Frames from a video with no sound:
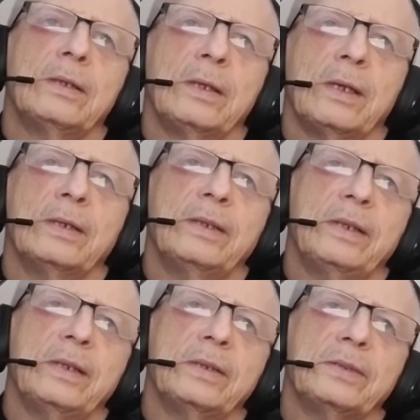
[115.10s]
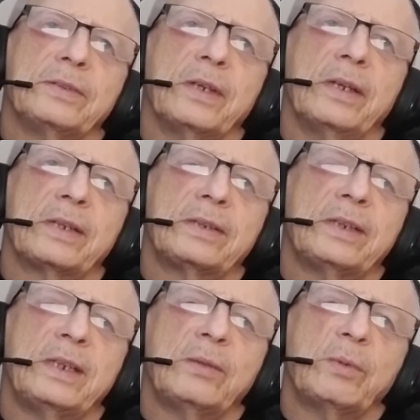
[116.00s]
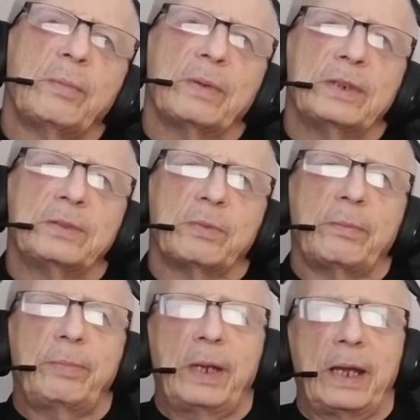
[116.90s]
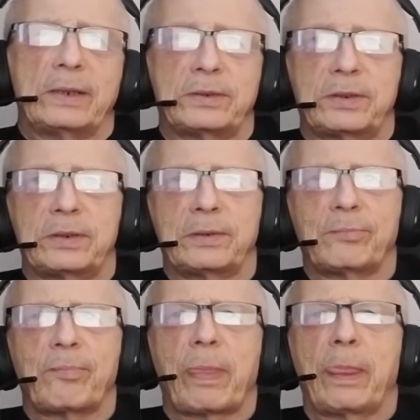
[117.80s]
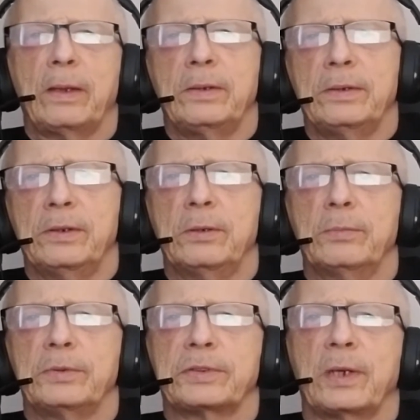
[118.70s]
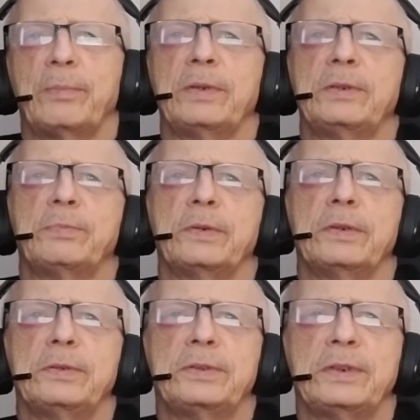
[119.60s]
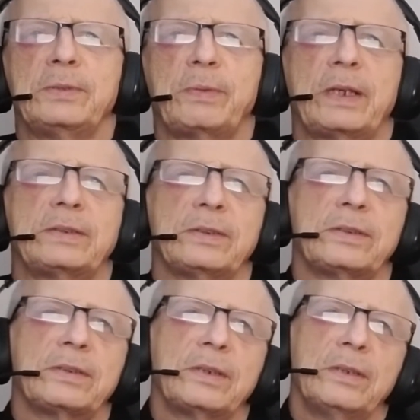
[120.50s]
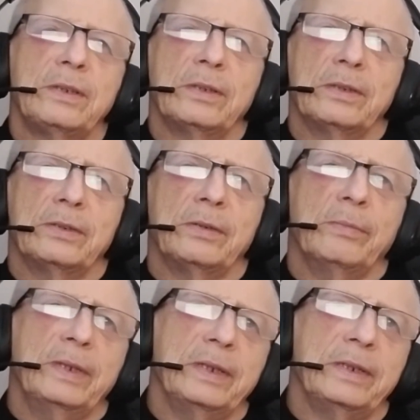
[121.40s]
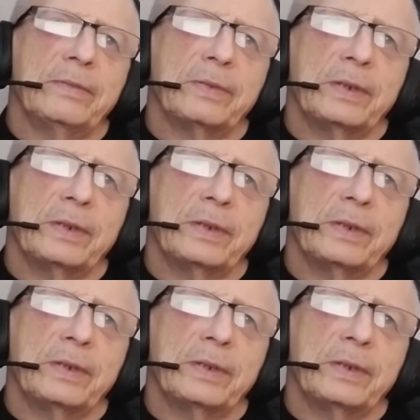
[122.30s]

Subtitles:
and it is the nicotine replacement patch. Numerous companies produce these patches under many different